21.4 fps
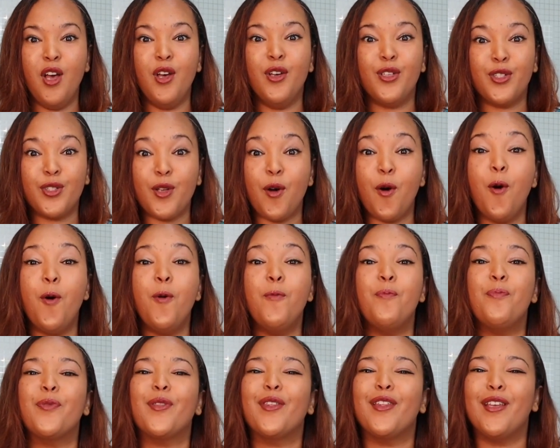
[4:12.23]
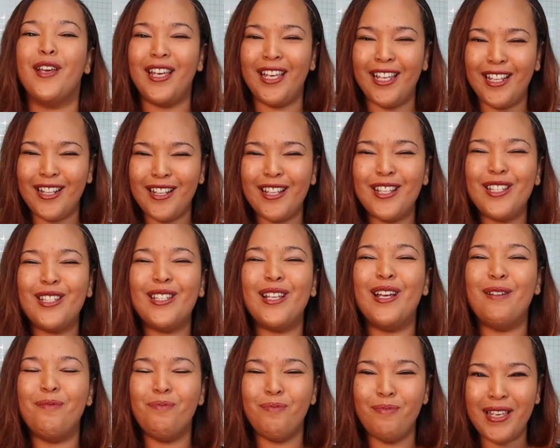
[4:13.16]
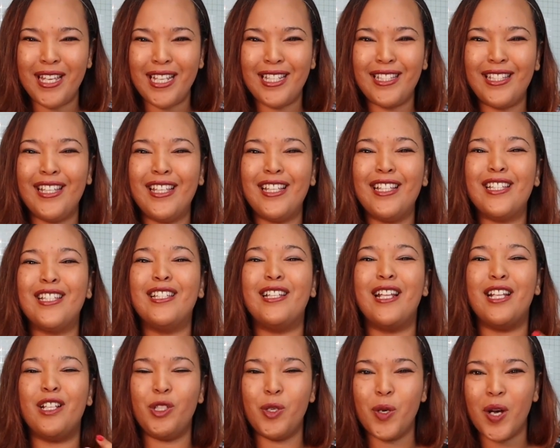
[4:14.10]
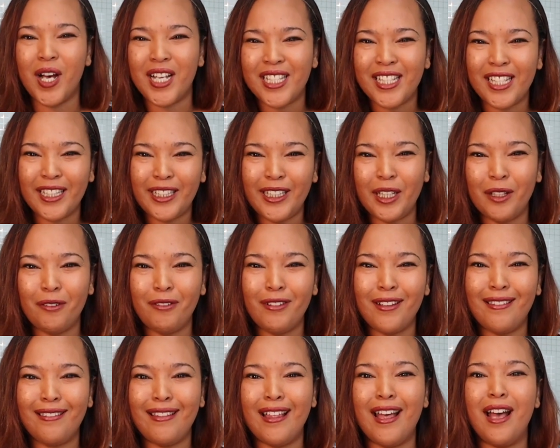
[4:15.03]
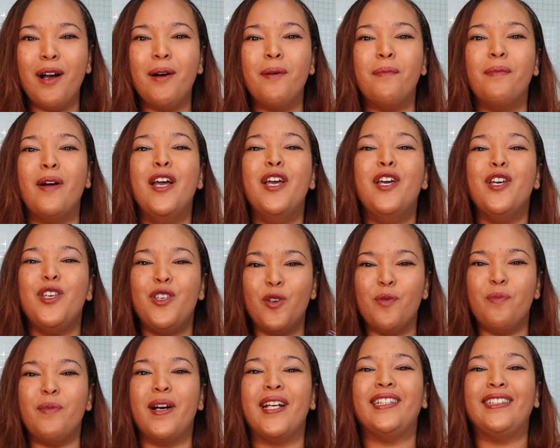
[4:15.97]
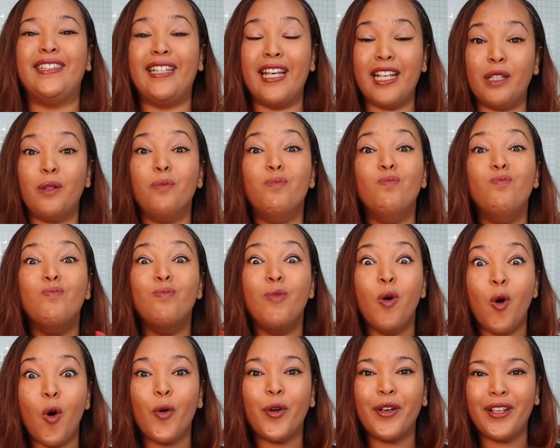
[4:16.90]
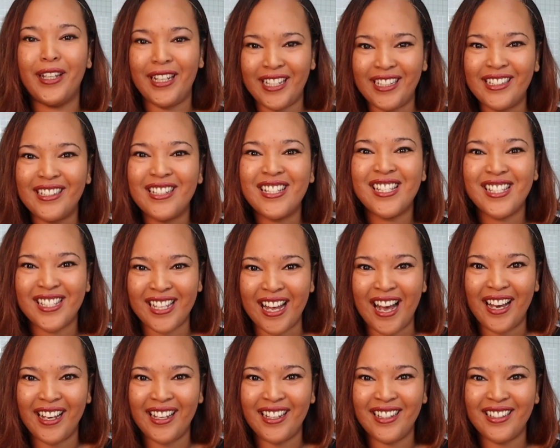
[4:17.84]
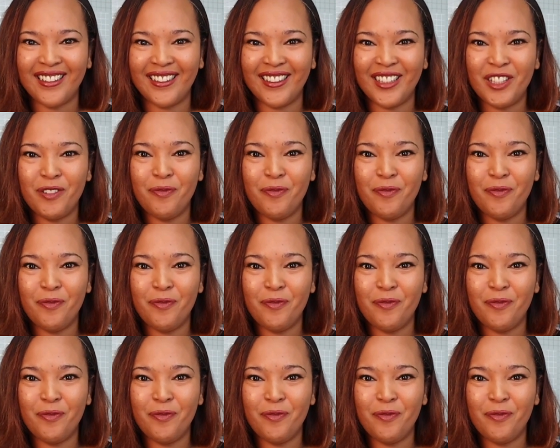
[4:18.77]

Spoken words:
So in these meetings that you are sitting with them, you might get more insight